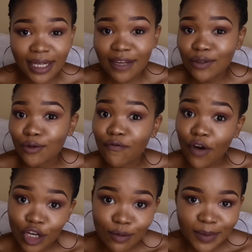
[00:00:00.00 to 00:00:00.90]
it gives you
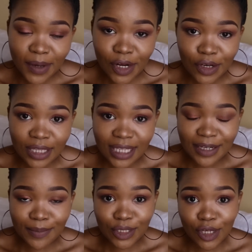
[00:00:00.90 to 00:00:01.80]
volume depending on
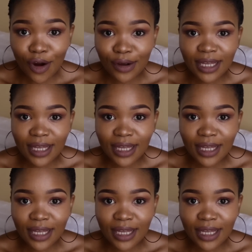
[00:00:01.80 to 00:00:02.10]
the mascara